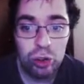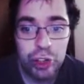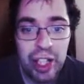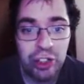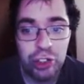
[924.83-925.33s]

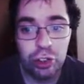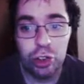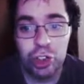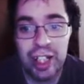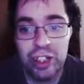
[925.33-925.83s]
changes or
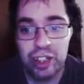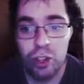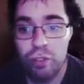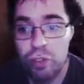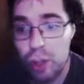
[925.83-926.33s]
changes in
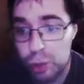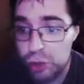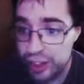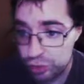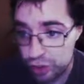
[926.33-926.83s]
overall
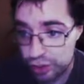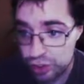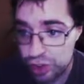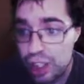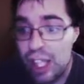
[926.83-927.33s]
protein structure,